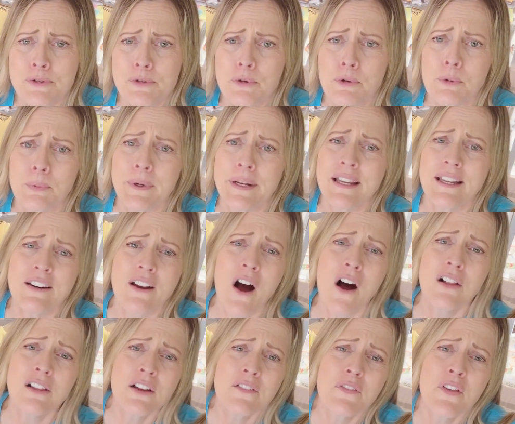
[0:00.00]
jewelry and
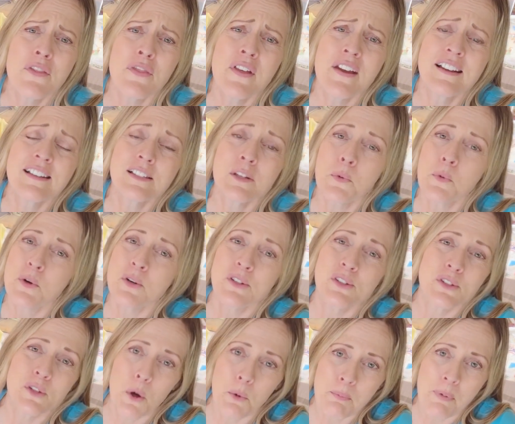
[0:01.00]
all of the things that were
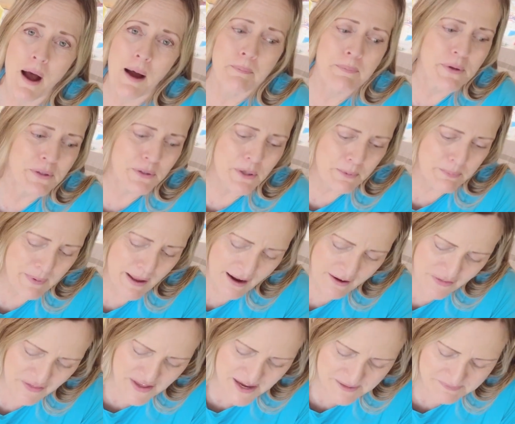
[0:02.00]
so popular back
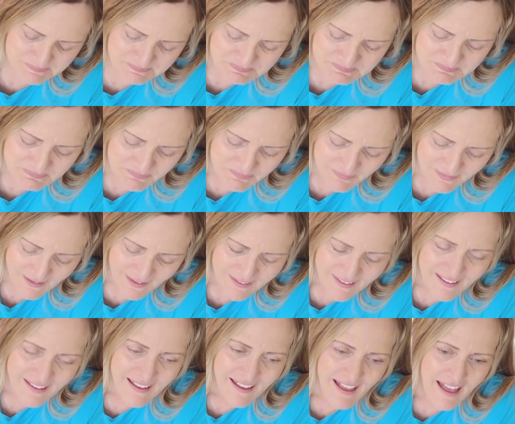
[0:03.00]
then.
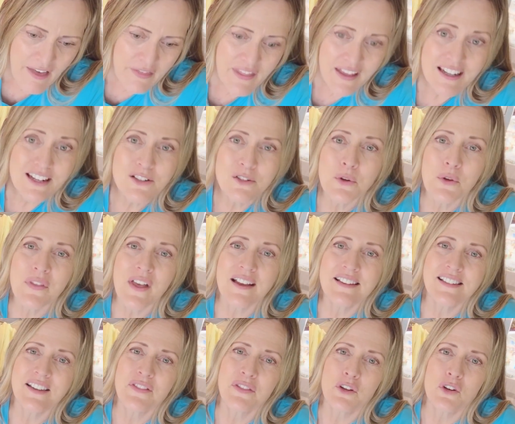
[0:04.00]
And then in
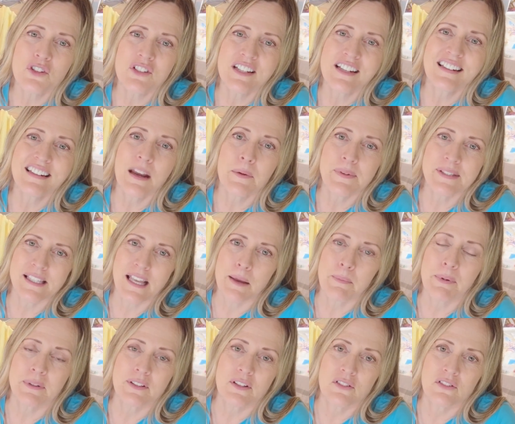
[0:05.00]
2013, I was
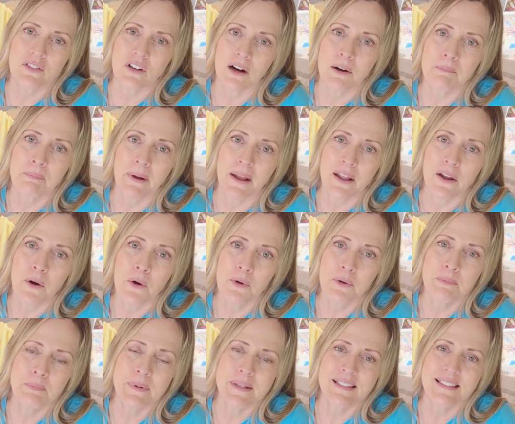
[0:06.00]
able to start my
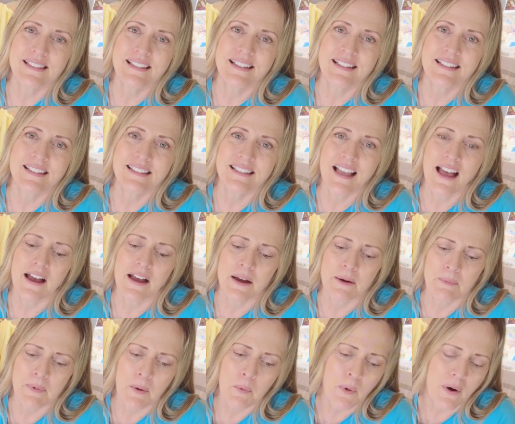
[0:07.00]
own business
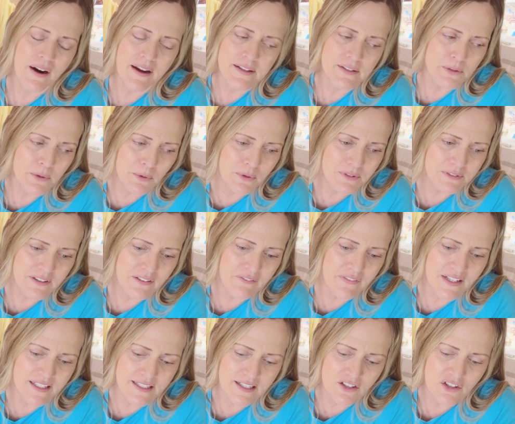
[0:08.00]
where I sold
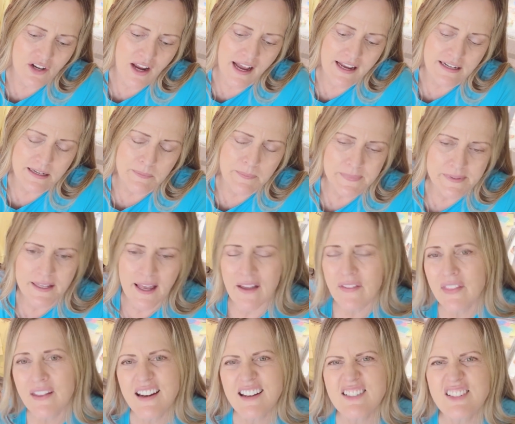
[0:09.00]
vintage items.
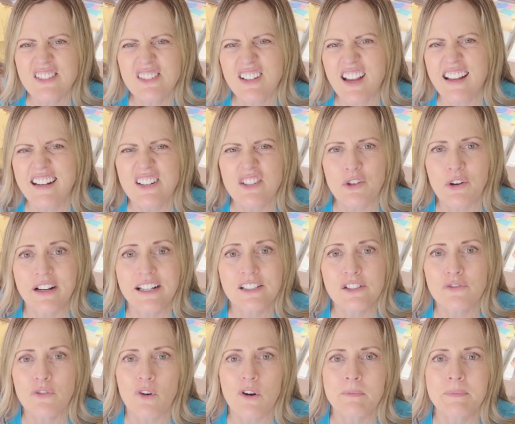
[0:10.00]
And then I just kind of
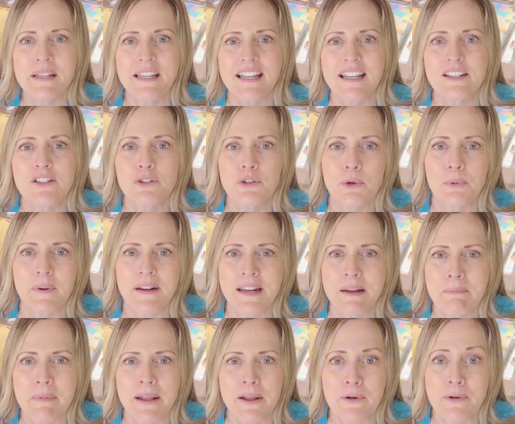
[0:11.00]
transformed into
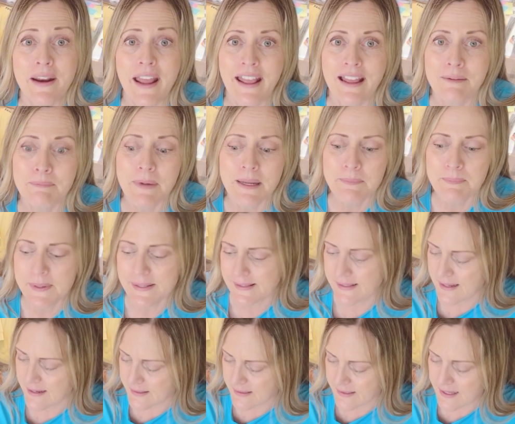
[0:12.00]
running my own handmade
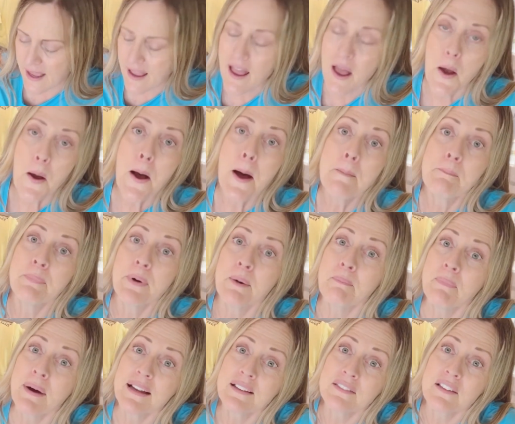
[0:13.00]
business. But
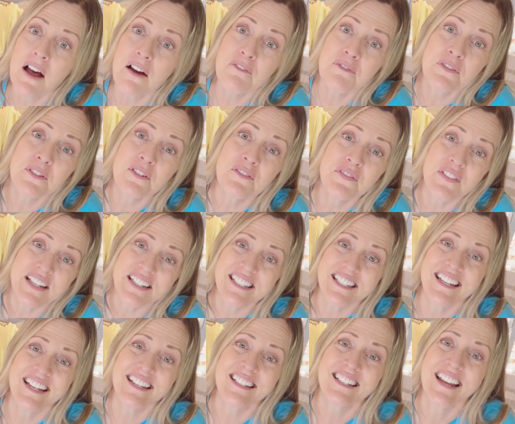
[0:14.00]
my love for
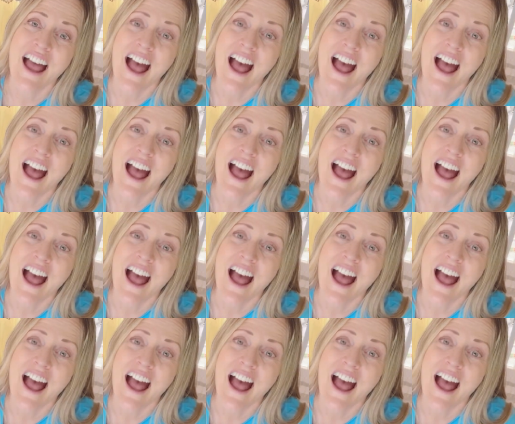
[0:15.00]
vintage